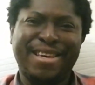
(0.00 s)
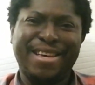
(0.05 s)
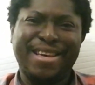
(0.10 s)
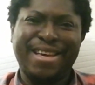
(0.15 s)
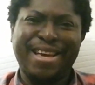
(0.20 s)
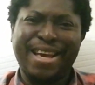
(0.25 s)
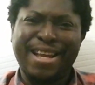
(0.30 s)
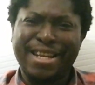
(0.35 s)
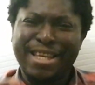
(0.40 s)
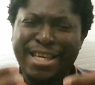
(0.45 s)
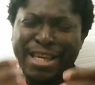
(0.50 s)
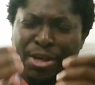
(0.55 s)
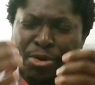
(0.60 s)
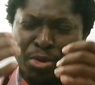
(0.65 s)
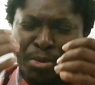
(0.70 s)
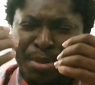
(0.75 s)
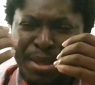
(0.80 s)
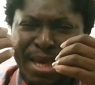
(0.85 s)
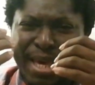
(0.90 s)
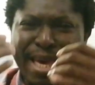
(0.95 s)
and he will
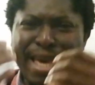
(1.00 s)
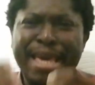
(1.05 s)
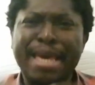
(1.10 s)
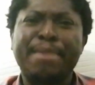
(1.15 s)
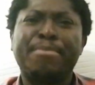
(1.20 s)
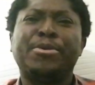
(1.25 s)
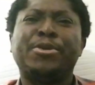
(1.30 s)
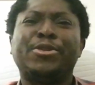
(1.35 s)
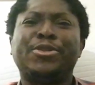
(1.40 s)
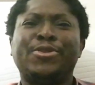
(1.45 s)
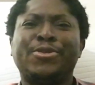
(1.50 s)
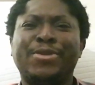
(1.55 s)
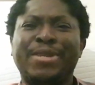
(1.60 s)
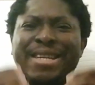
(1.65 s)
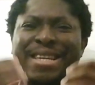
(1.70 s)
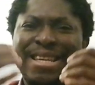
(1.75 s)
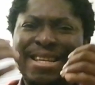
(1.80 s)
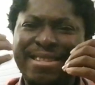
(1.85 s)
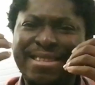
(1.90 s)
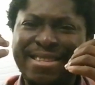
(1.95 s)
be able to
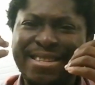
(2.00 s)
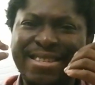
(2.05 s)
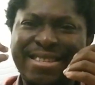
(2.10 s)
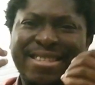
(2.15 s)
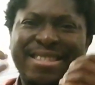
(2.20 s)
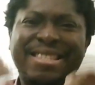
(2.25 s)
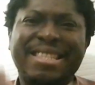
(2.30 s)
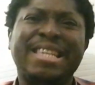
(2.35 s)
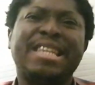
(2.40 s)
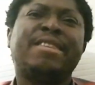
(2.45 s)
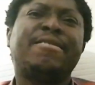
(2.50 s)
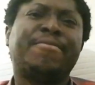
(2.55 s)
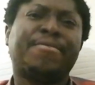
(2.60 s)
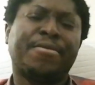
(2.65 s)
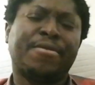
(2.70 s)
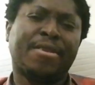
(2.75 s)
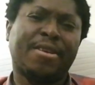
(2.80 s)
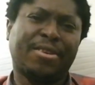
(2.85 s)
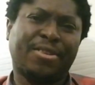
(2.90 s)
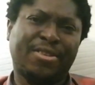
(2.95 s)
intercede
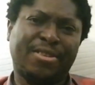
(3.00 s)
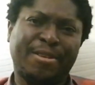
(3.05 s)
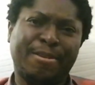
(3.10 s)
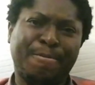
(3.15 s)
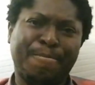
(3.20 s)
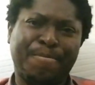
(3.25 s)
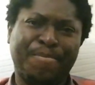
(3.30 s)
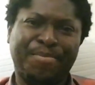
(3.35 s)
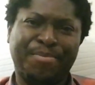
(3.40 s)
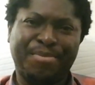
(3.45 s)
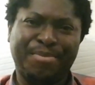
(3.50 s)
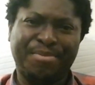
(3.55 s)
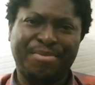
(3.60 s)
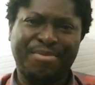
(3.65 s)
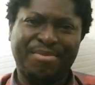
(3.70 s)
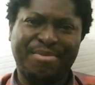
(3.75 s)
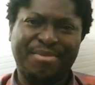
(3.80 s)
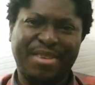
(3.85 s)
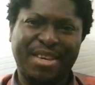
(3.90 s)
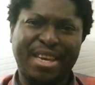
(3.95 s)
for us
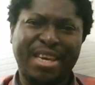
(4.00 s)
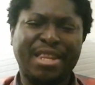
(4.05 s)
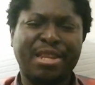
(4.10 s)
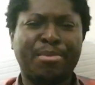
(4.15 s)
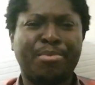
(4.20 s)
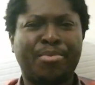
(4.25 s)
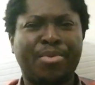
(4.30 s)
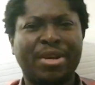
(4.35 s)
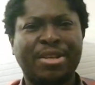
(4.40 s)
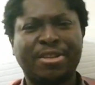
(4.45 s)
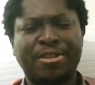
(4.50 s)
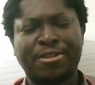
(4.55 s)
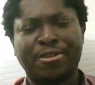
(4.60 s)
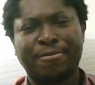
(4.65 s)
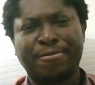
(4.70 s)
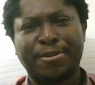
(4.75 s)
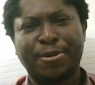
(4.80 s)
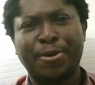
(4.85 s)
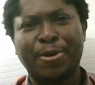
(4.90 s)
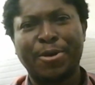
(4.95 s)
in the presence
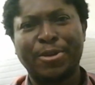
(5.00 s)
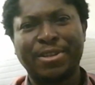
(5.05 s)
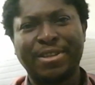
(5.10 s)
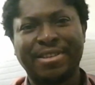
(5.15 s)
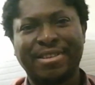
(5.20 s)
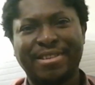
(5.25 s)
of God,